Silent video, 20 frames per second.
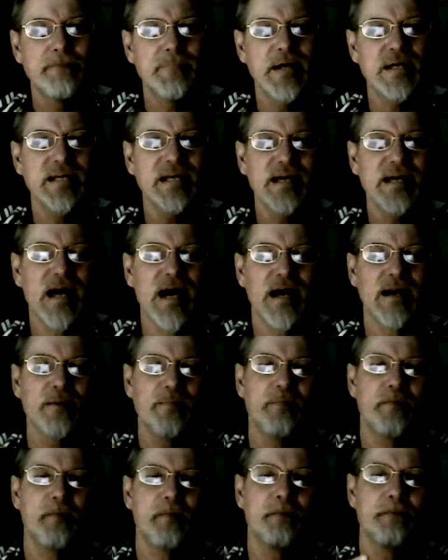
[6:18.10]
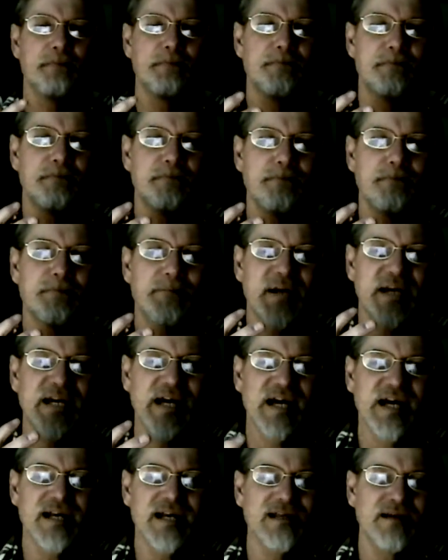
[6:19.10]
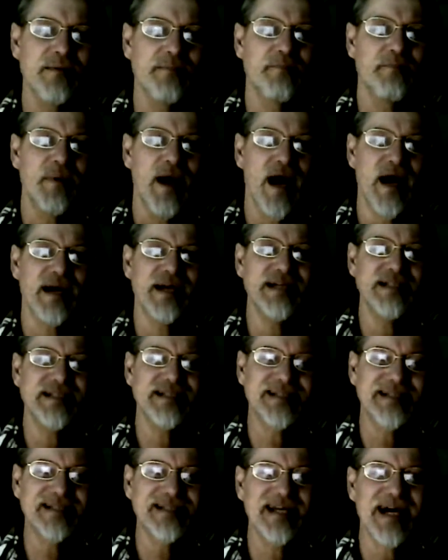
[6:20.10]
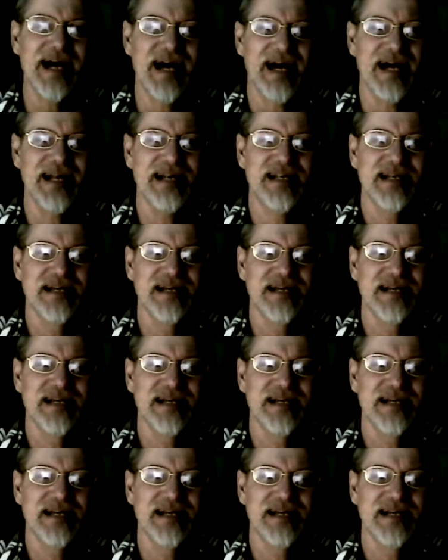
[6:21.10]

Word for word: but he had a kingdom mindset.